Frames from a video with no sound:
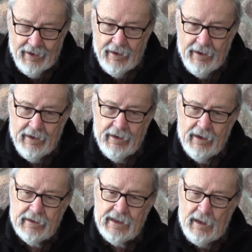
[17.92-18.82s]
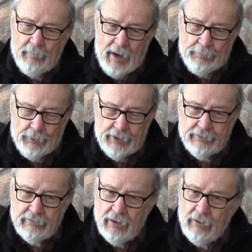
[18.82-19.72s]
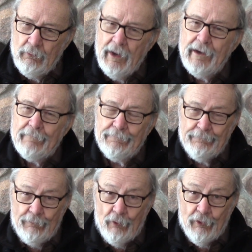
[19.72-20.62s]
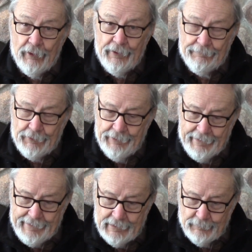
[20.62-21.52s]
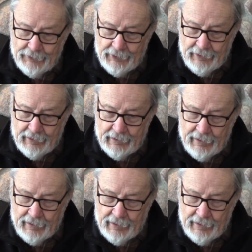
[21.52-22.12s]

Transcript: and I came up with uh, one of four different items in there,